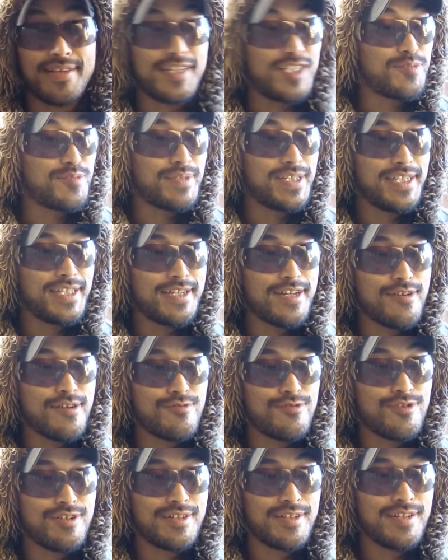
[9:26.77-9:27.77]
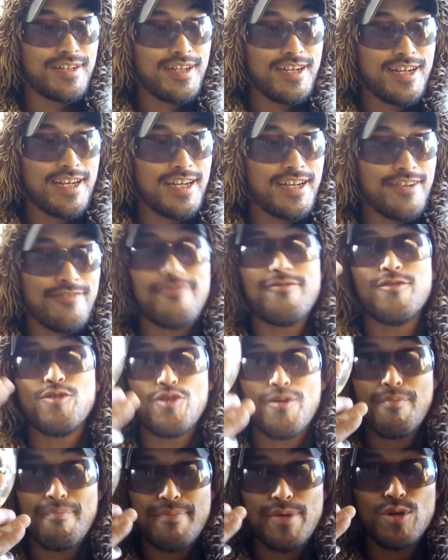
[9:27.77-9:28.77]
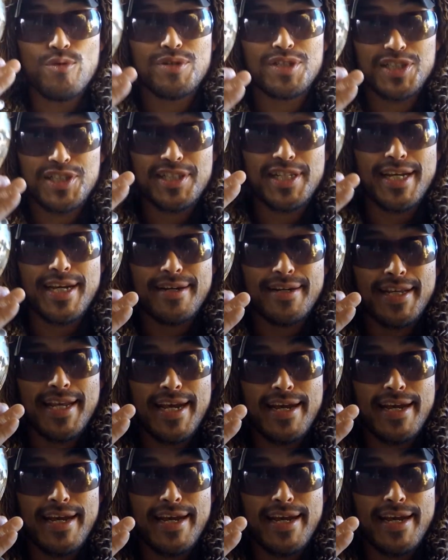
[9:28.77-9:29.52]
things, but you know what? For a milk stout